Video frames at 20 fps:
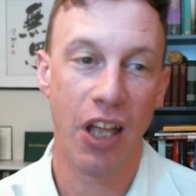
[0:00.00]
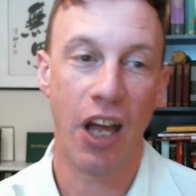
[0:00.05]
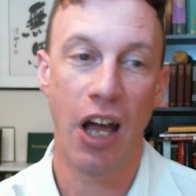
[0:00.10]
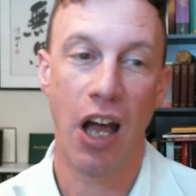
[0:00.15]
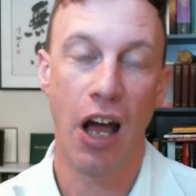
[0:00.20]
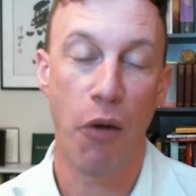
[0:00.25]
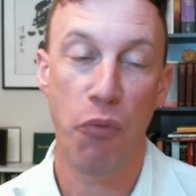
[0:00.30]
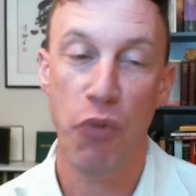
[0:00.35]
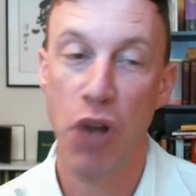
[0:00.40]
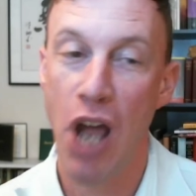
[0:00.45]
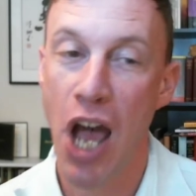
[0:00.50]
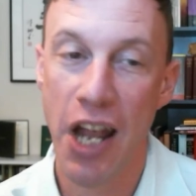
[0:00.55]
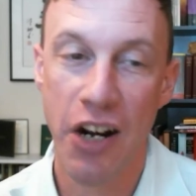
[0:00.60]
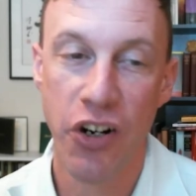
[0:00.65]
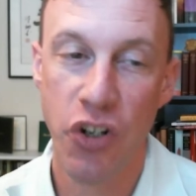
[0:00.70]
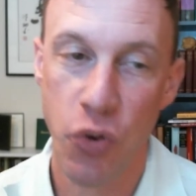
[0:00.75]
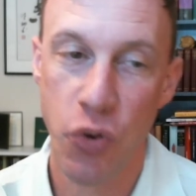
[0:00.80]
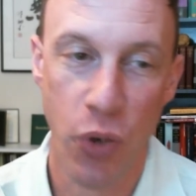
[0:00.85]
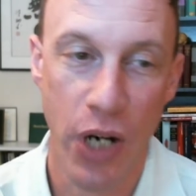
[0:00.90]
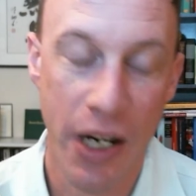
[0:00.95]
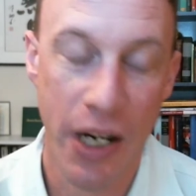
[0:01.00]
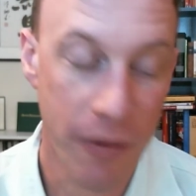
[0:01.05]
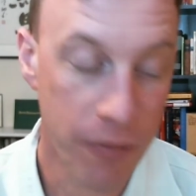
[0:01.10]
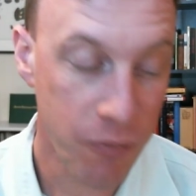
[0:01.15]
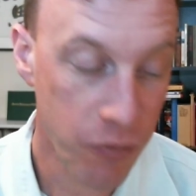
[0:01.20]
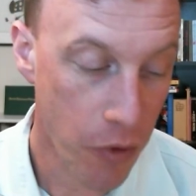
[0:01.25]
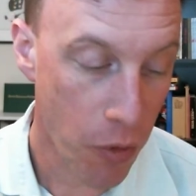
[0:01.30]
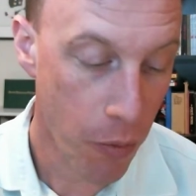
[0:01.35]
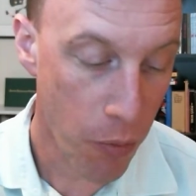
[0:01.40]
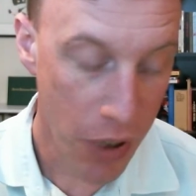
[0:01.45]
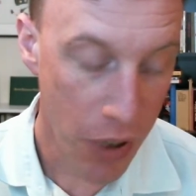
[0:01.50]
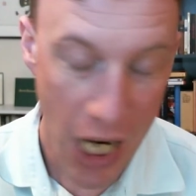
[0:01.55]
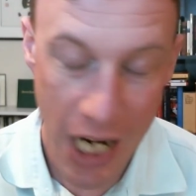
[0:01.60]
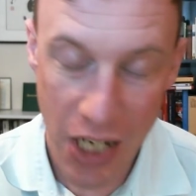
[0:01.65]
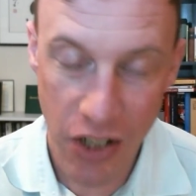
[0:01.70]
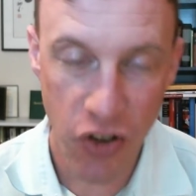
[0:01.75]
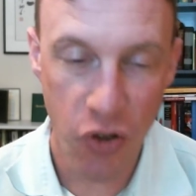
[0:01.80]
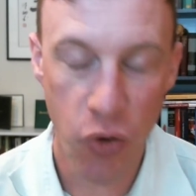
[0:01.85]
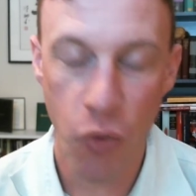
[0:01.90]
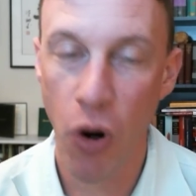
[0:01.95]
I'm not a shrink, but I
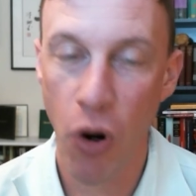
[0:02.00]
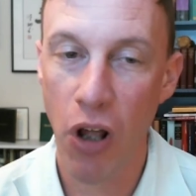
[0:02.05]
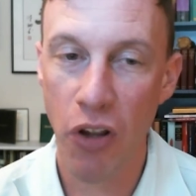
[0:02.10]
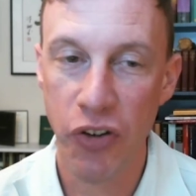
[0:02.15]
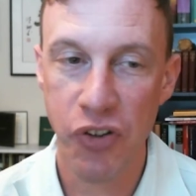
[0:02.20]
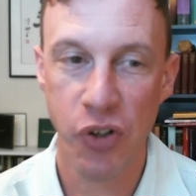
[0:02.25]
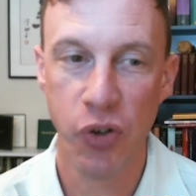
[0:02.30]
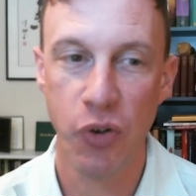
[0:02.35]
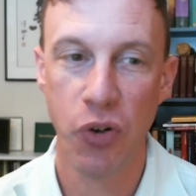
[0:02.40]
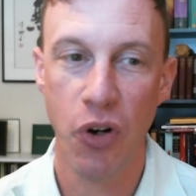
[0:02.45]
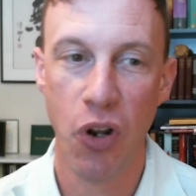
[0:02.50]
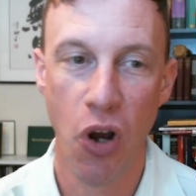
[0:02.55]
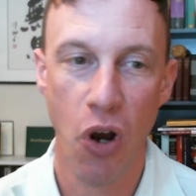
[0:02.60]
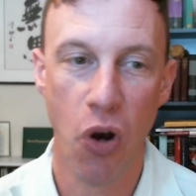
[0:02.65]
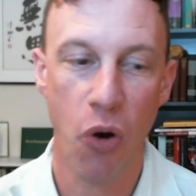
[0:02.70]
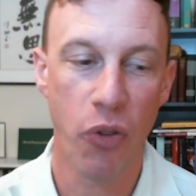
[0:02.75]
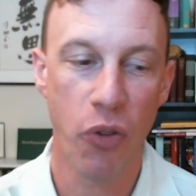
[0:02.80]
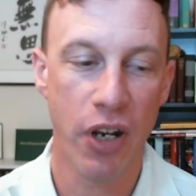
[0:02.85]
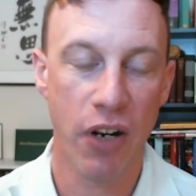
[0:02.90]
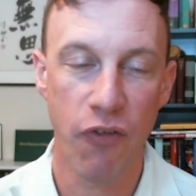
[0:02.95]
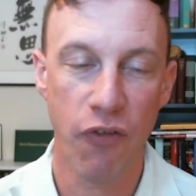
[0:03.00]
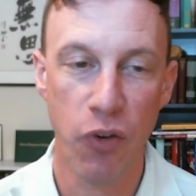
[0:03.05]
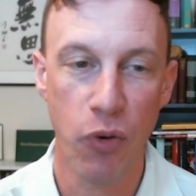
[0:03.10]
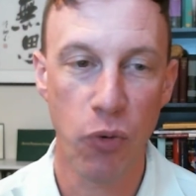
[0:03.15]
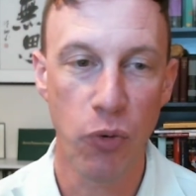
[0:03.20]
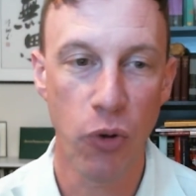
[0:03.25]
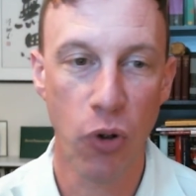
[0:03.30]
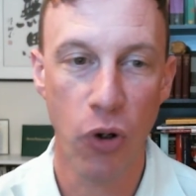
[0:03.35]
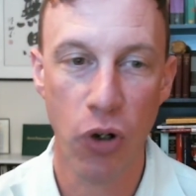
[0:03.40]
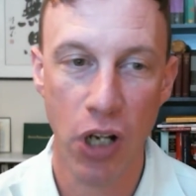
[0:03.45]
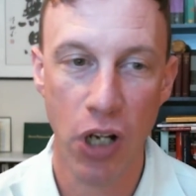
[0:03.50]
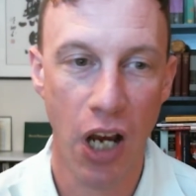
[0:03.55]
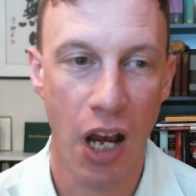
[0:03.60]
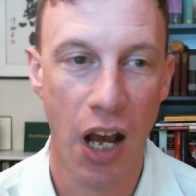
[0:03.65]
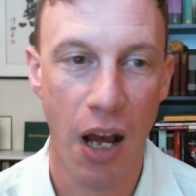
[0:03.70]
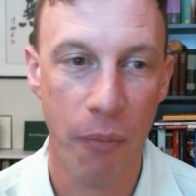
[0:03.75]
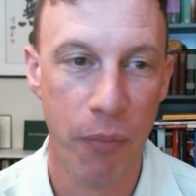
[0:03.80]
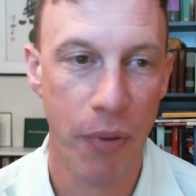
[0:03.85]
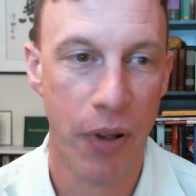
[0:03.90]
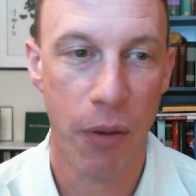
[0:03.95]
do also know that if you look
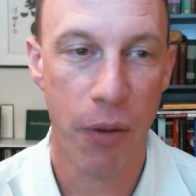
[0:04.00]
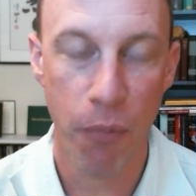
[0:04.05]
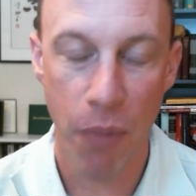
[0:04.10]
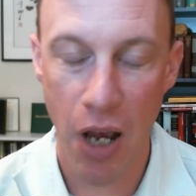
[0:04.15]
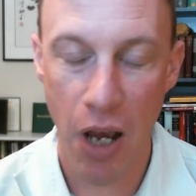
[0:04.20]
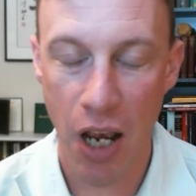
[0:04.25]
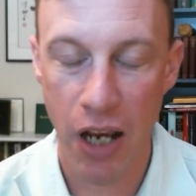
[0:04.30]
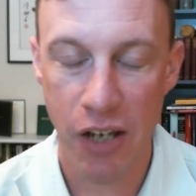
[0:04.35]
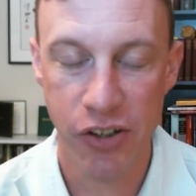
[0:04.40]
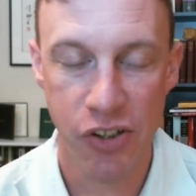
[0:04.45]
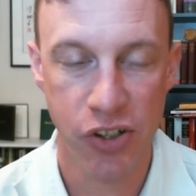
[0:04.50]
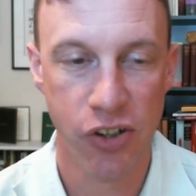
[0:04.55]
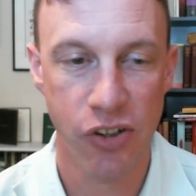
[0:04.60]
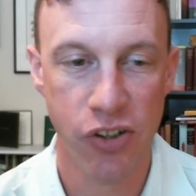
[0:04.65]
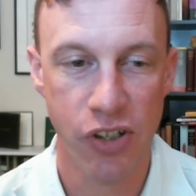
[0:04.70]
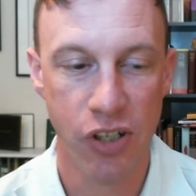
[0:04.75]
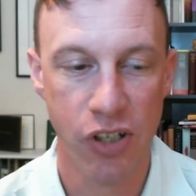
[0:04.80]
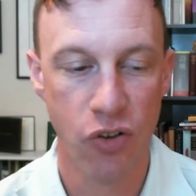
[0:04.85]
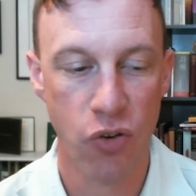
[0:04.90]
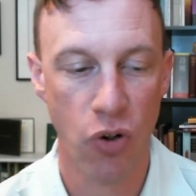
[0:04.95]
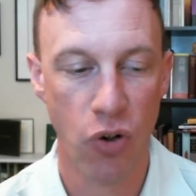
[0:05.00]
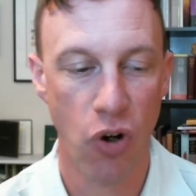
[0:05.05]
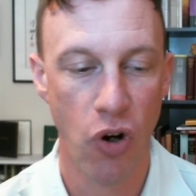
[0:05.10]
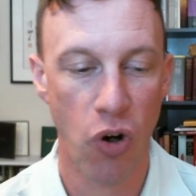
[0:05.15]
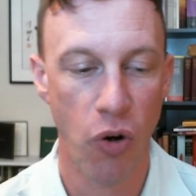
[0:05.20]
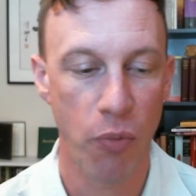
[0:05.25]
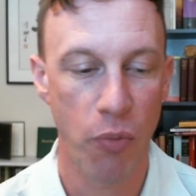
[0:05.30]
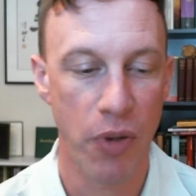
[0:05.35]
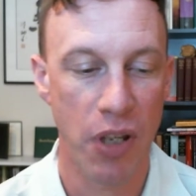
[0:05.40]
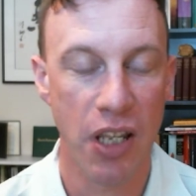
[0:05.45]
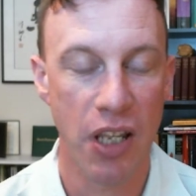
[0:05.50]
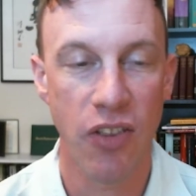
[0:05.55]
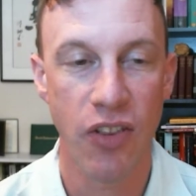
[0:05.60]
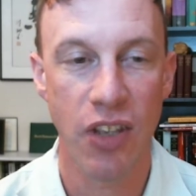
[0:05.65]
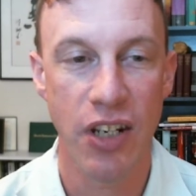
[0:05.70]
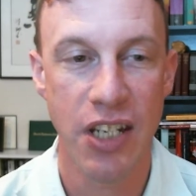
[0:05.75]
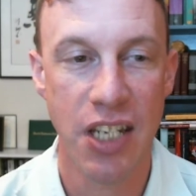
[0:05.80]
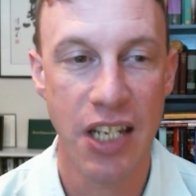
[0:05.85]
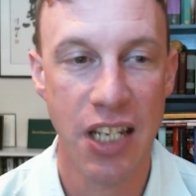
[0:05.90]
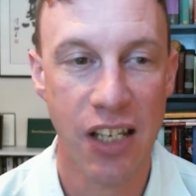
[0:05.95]
up imposter syndrome in the
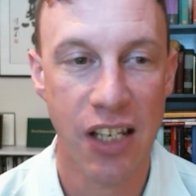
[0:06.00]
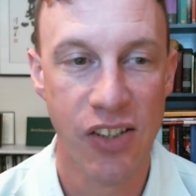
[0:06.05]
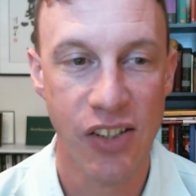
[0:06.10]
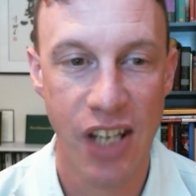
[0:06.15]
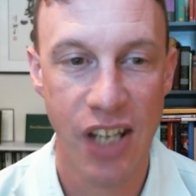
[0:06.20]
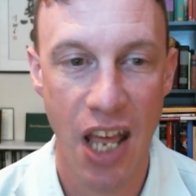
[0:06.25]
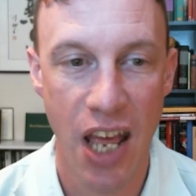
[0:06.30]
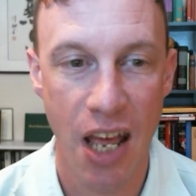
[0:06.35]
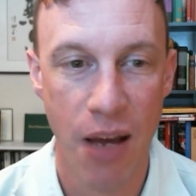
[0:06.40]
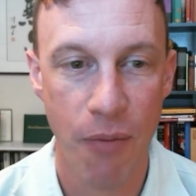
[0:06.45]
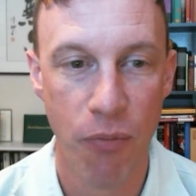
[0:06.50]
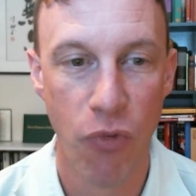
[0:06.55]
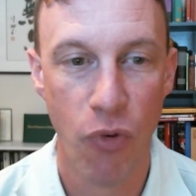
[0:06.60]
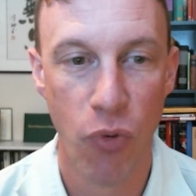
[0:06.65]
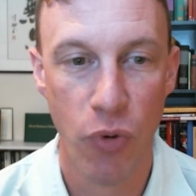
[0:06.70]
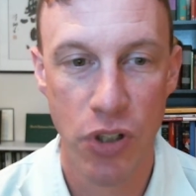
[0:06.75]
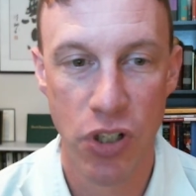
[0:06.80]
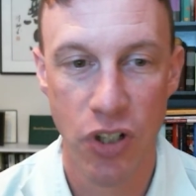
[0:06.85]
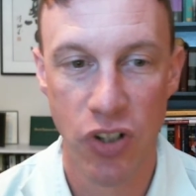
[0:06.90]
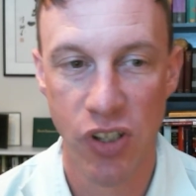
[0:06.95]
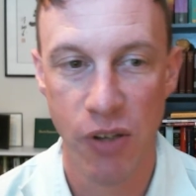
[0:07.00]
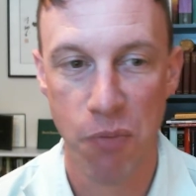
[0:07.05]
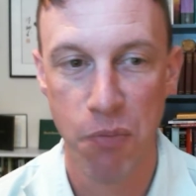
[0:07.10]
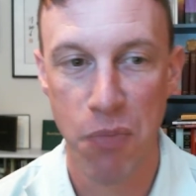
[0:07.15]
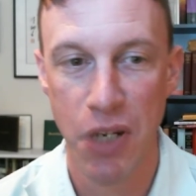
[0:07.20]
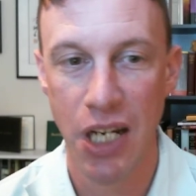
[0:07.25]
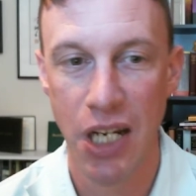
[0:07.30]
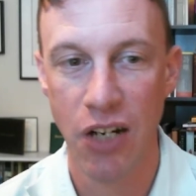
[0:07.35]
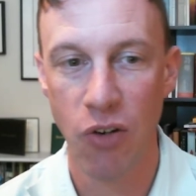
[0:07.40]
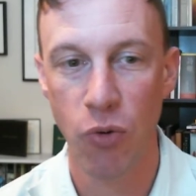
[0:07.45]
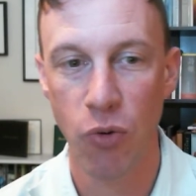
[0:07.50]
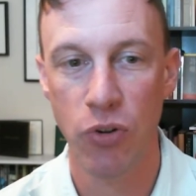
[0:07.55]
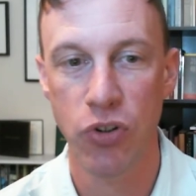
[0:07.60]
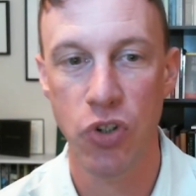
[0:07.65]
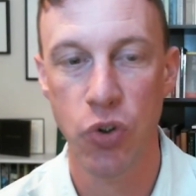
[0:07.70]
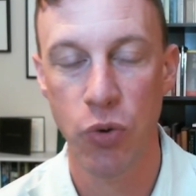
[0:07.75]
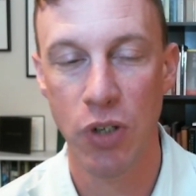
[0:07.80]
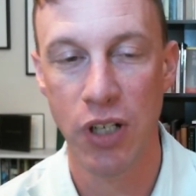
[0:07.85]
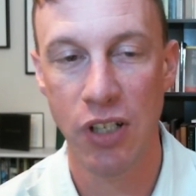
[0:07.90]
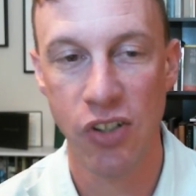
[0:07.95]
DSM, which is the manual
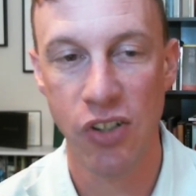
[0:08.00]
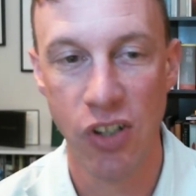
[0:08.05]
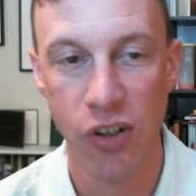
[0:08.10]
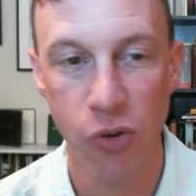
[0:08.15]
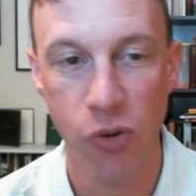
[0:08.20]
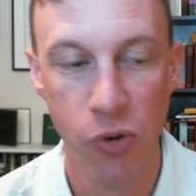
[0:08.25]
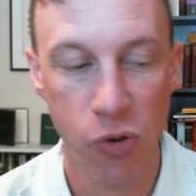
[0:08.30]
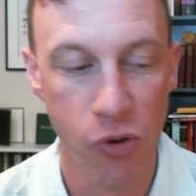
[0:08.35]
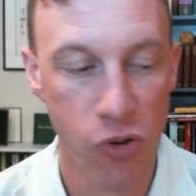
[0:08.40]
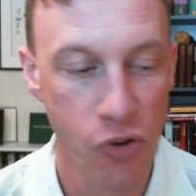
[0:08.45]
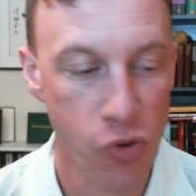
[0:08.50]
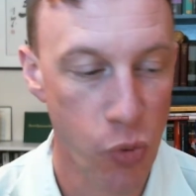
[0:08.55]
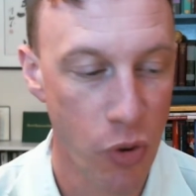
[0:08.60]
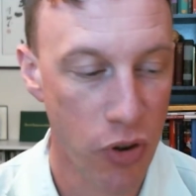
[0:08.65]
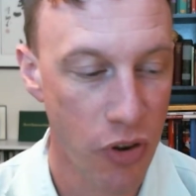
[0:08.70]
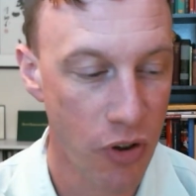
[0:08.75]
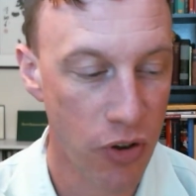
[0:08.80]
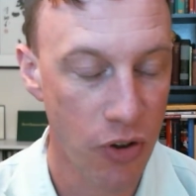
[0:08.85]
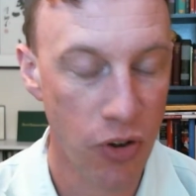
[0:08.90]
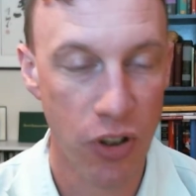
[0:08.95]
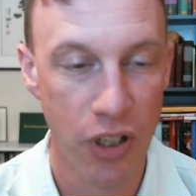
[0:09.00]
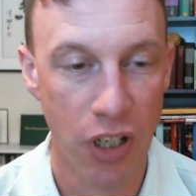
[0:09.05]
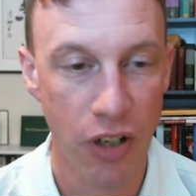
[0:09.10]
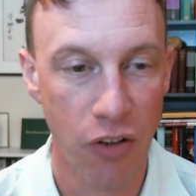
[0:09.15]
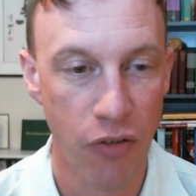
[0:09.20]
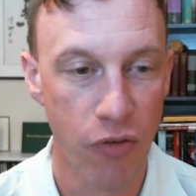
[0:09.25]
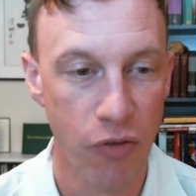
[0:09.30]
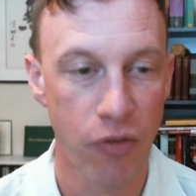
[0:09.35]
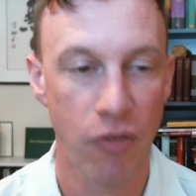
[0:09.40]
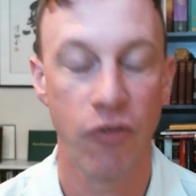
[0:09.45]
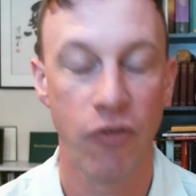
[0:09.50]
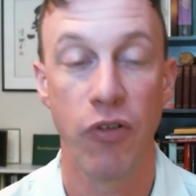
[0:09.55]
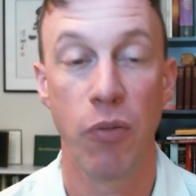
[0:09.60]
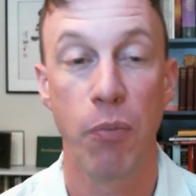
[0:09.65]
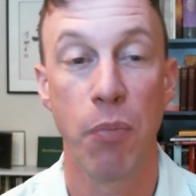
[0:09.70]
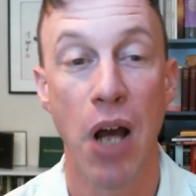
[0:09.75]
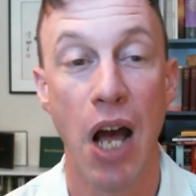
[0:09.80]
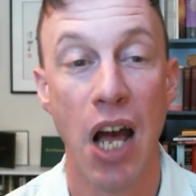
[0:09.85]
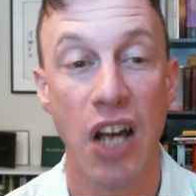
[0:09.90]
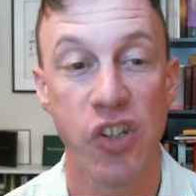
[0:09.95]
shrinks use when they're looking for
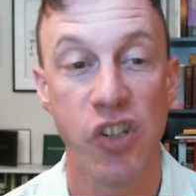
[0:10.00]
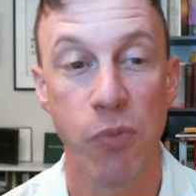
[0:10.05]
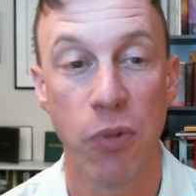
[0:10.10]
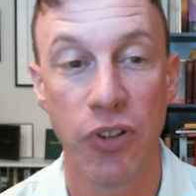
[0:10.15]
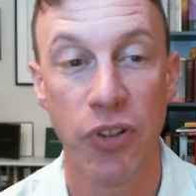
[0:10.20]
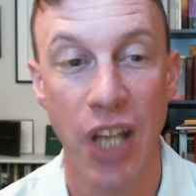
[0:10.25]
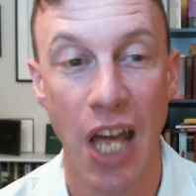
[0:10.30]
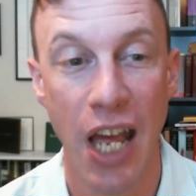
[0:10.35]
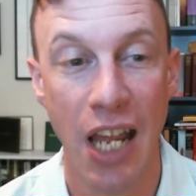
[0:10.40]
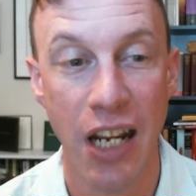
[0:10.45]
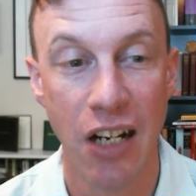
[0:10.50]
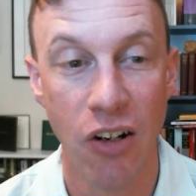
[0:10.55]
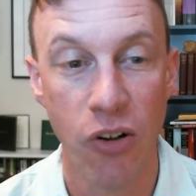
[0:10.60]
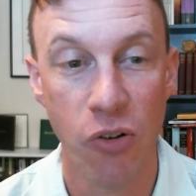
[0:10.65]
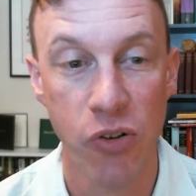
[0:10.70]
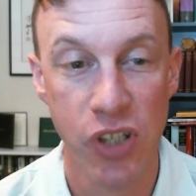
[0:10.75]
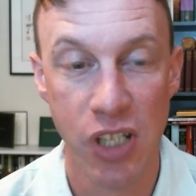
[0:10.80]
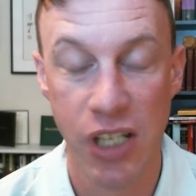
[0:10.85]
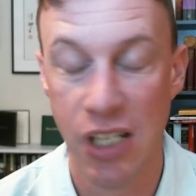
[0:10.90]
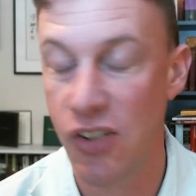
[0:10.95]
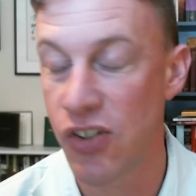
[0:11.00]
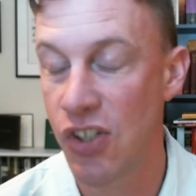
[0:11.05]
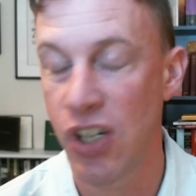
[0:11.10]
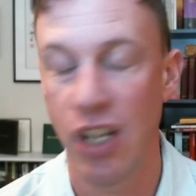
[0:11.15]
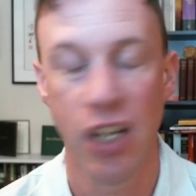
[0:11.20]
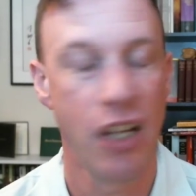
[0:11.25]
possible diagnoses,